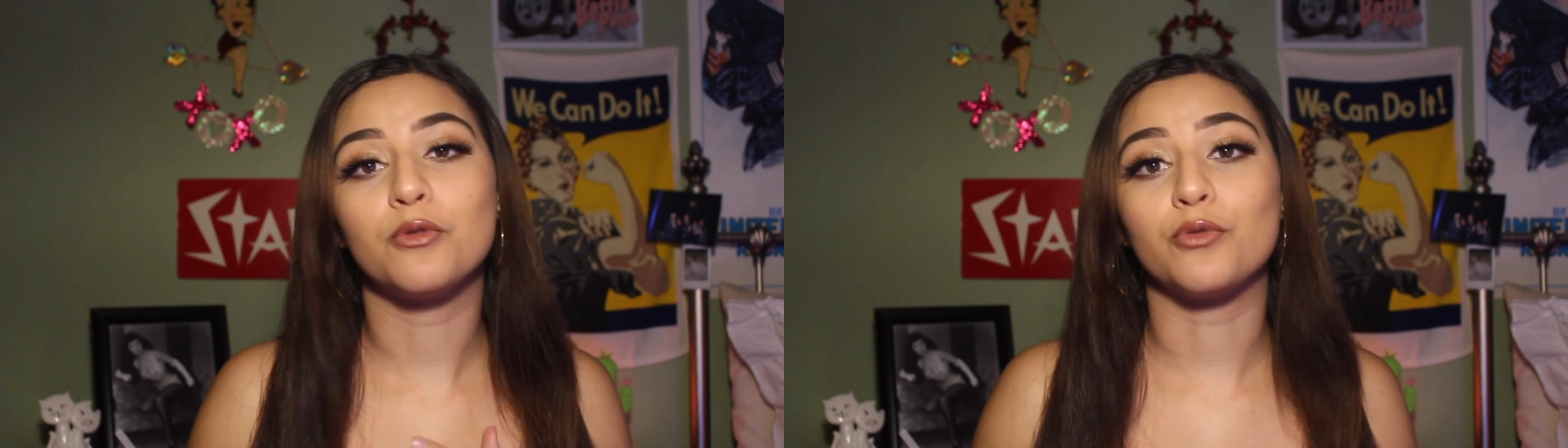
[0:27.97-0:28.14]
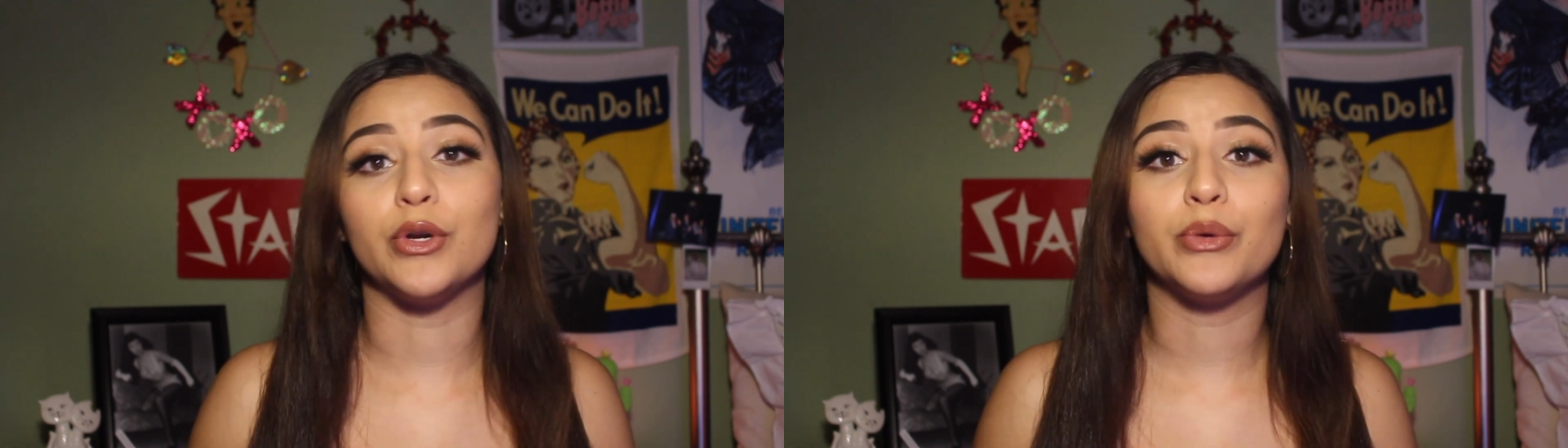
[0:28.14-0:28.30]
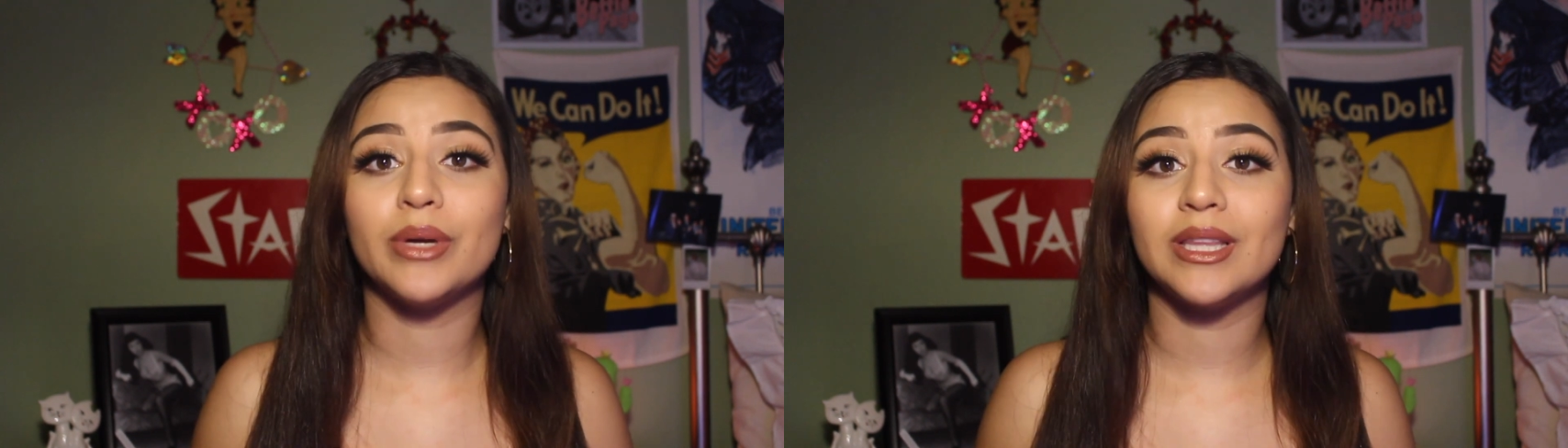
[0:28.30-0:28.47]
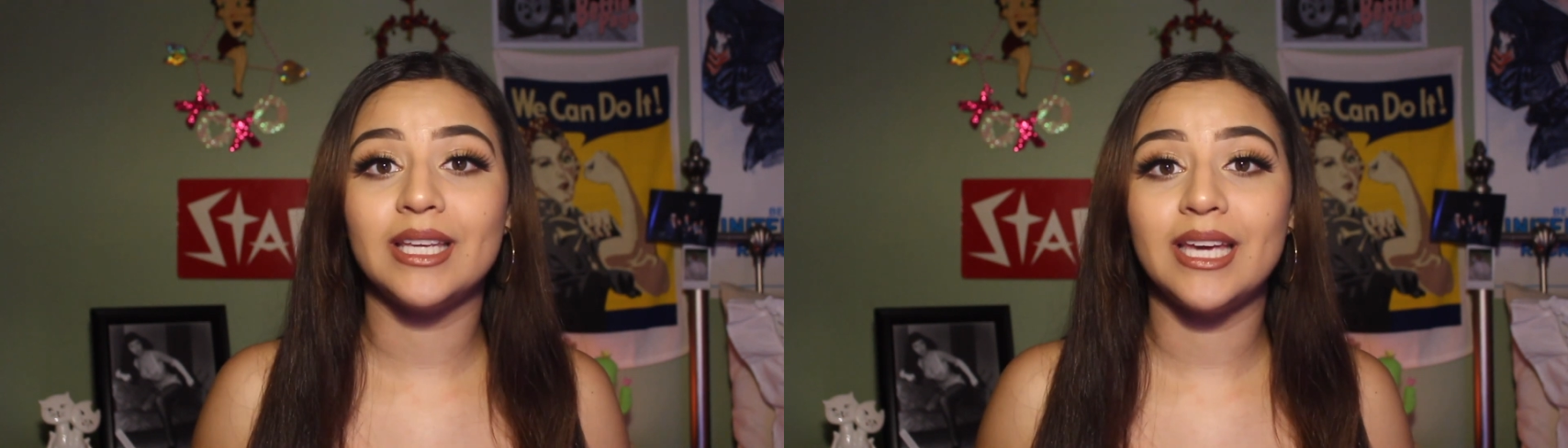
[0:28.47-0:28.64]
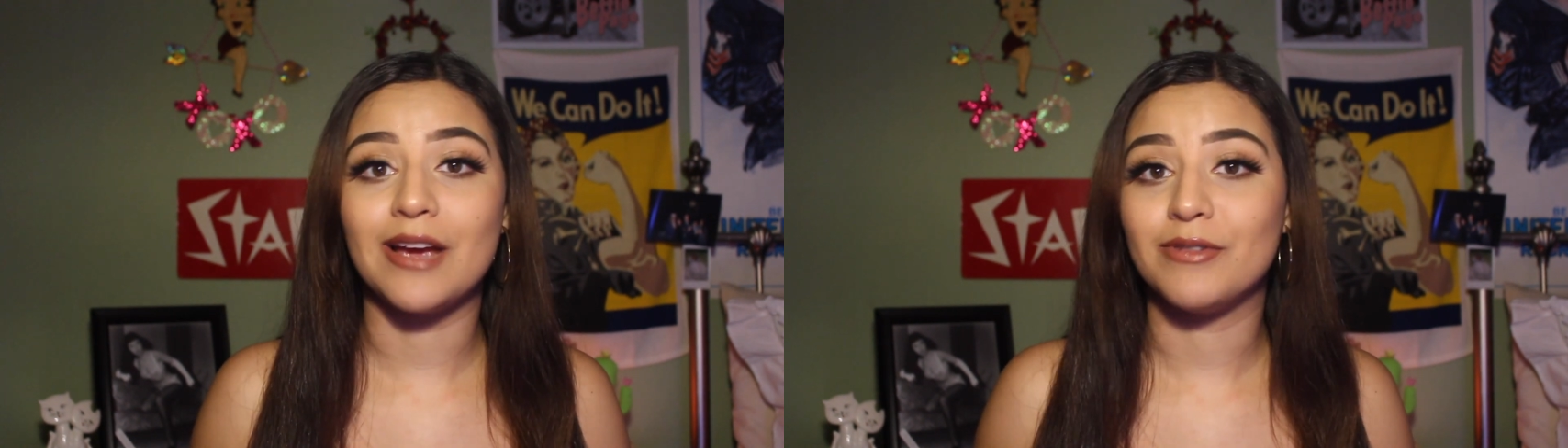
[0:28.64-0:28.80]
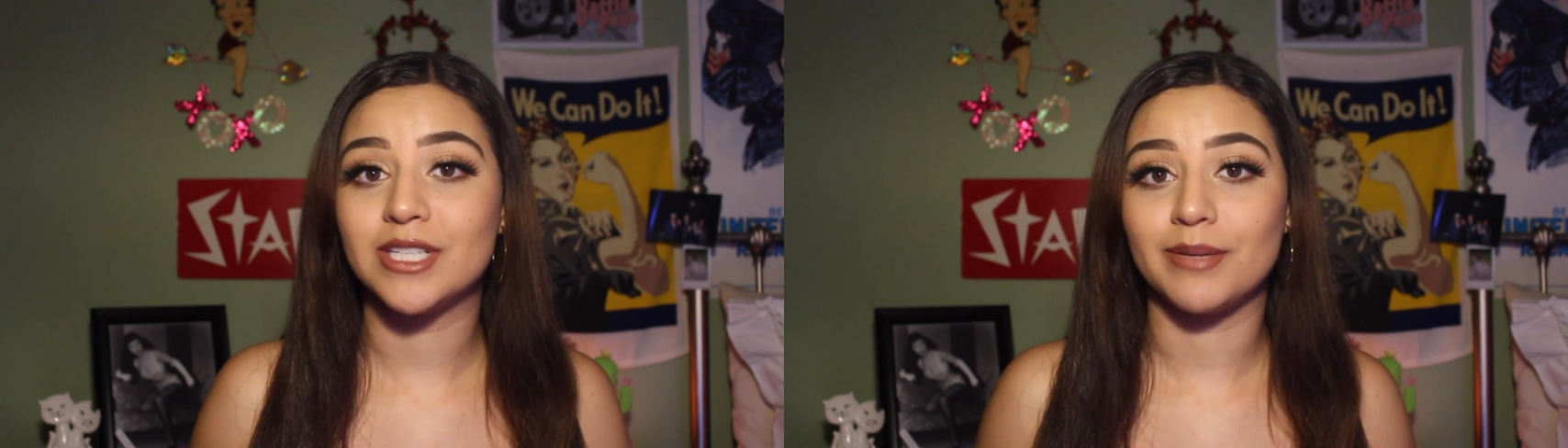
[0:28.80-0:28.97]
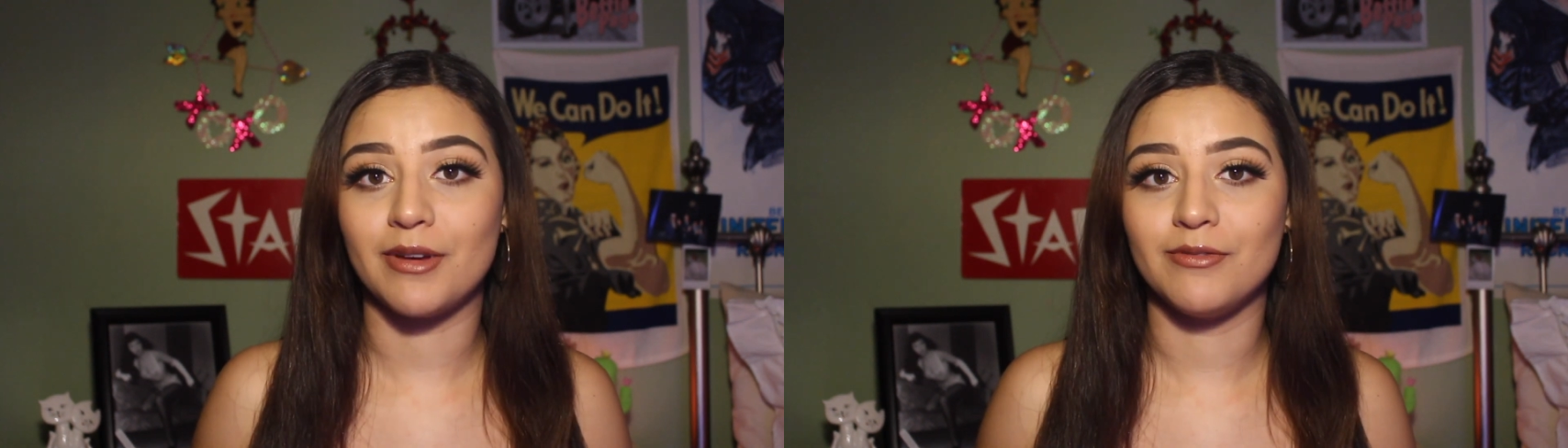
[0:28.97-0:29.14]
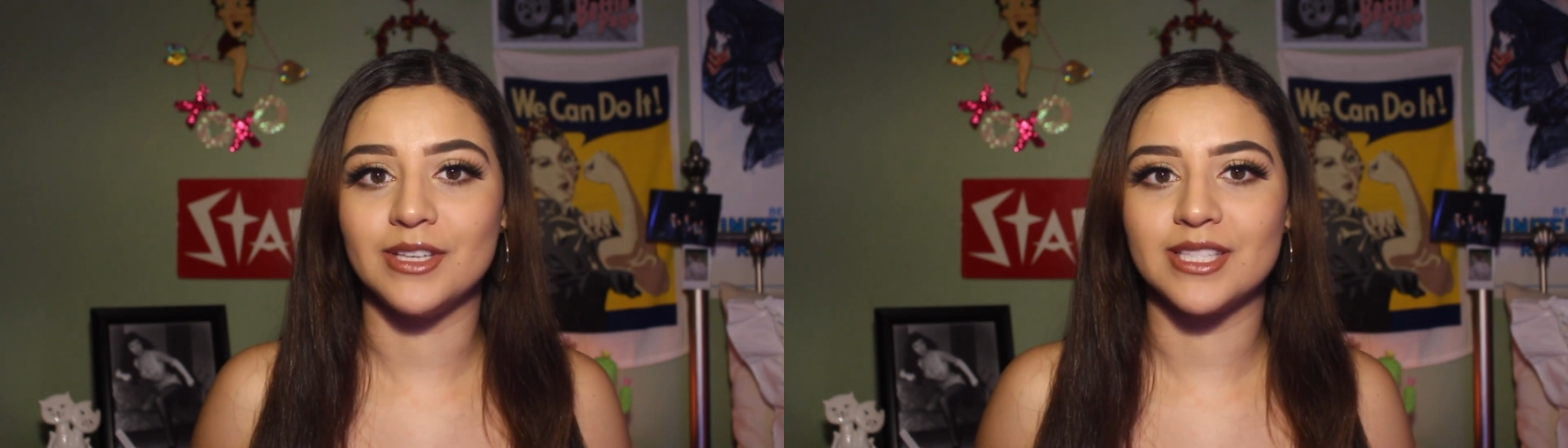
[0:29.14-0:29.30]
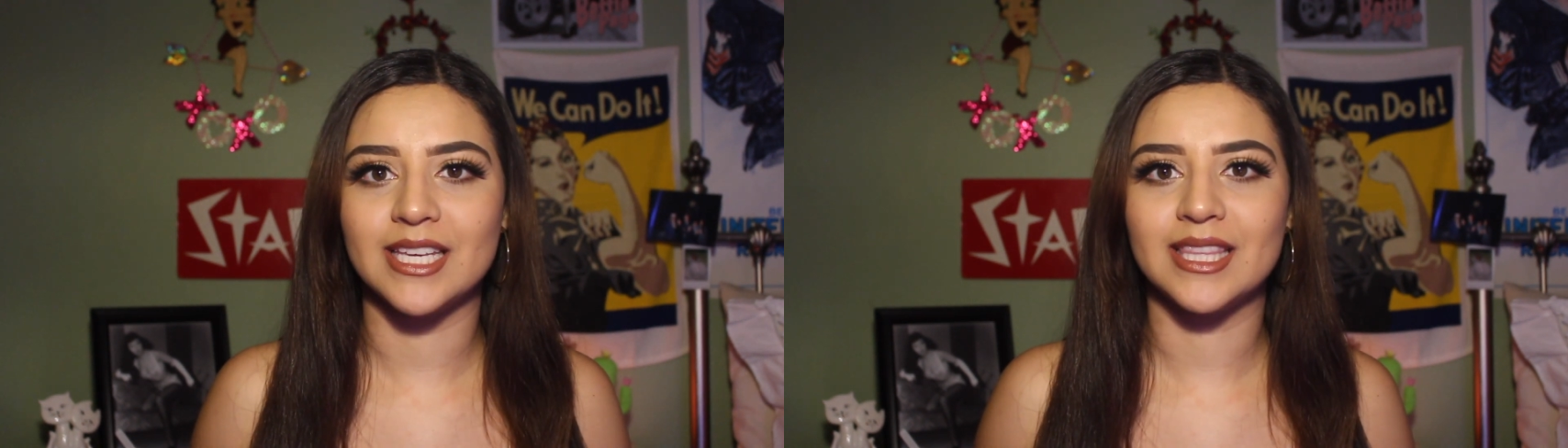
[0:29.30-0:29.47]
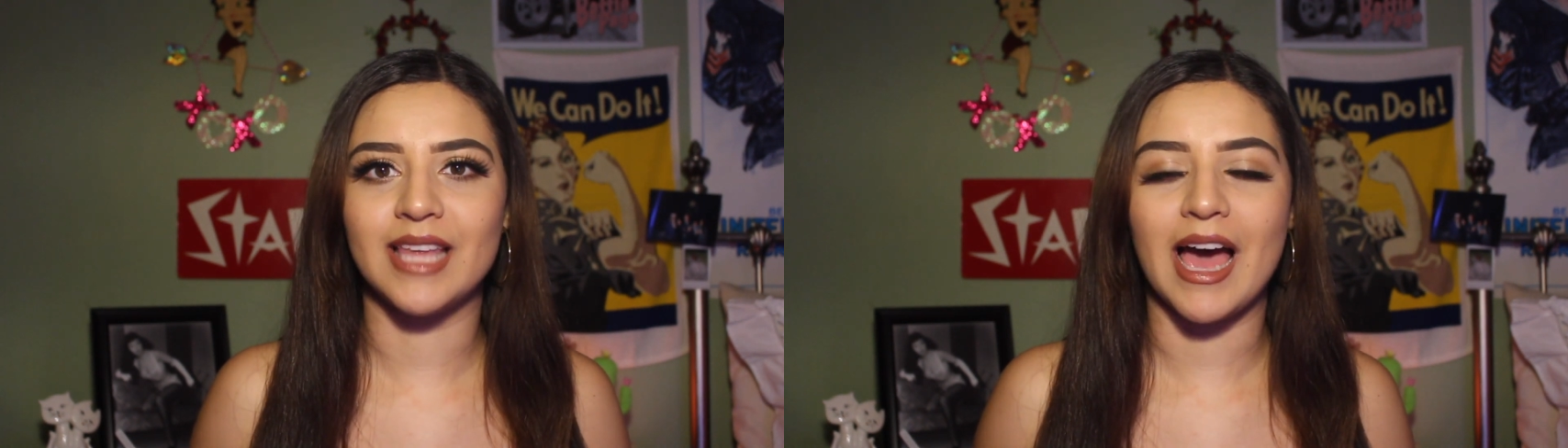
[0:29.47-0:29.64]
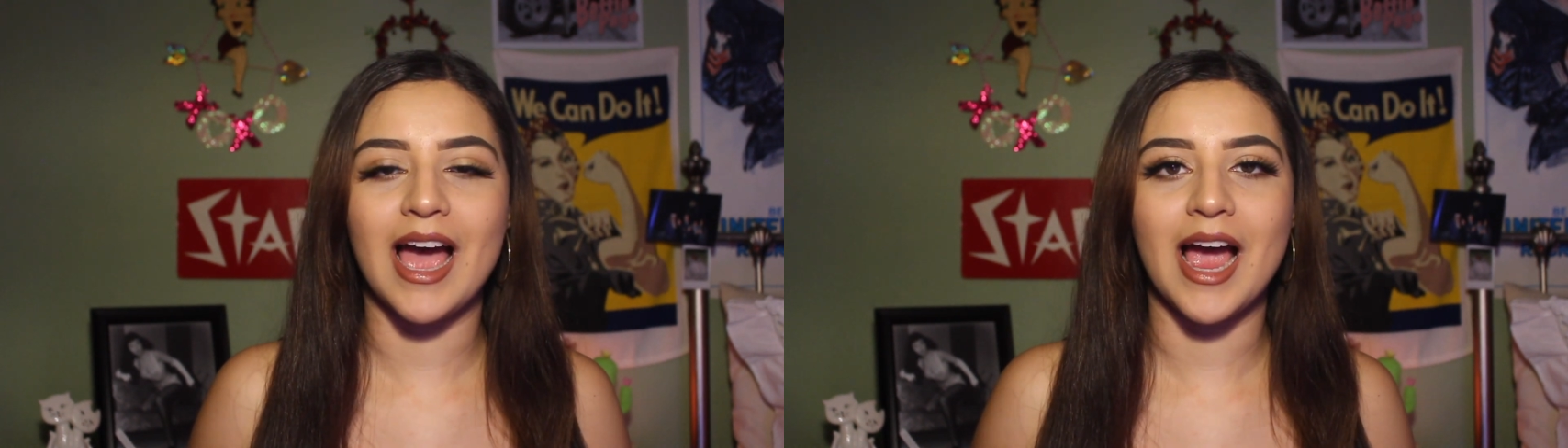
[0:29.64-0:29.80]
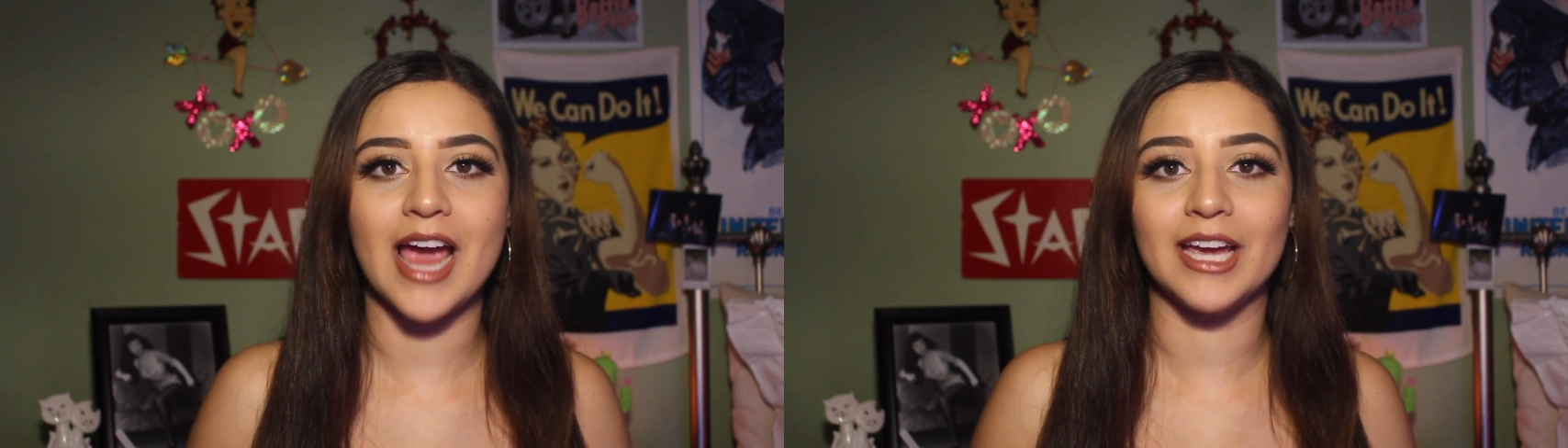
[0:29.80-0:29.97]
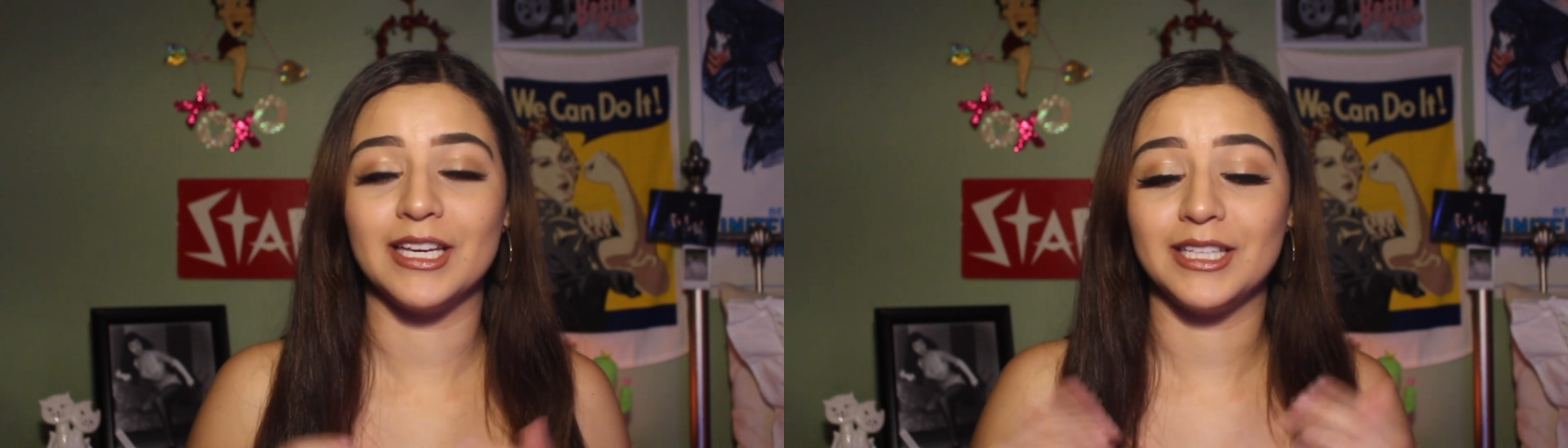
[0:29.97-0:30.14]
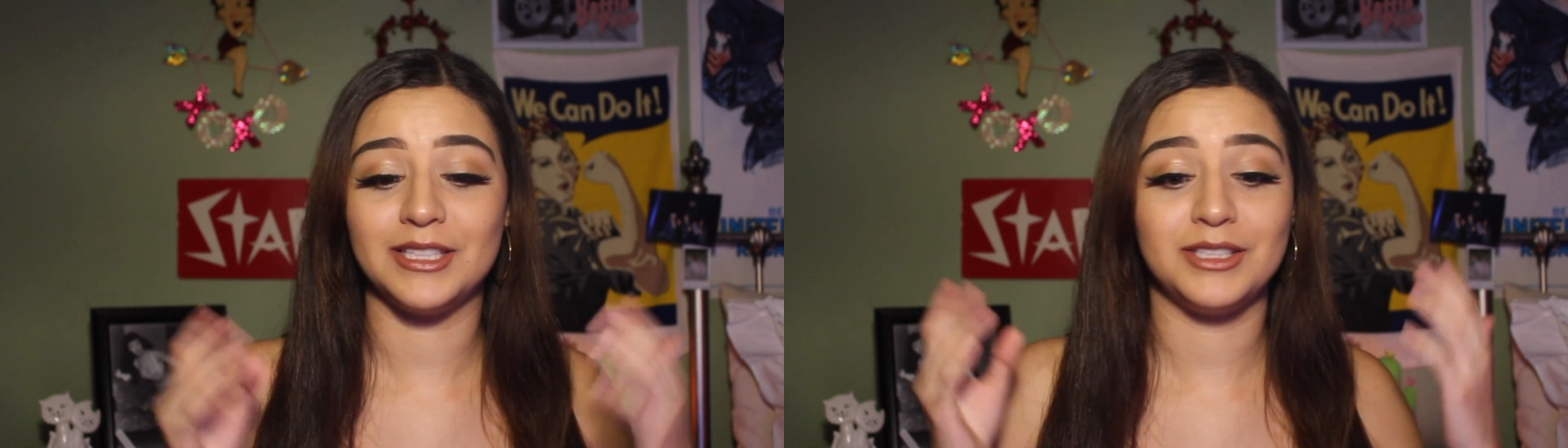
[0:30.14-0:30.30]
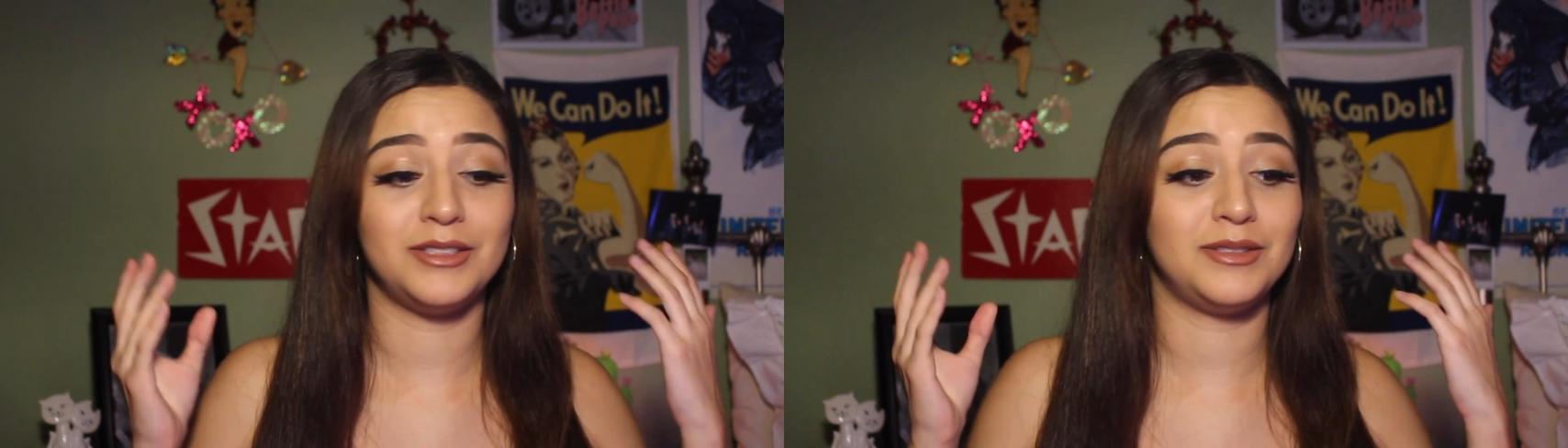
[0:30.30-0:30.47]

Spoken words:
frequently every time I visit that I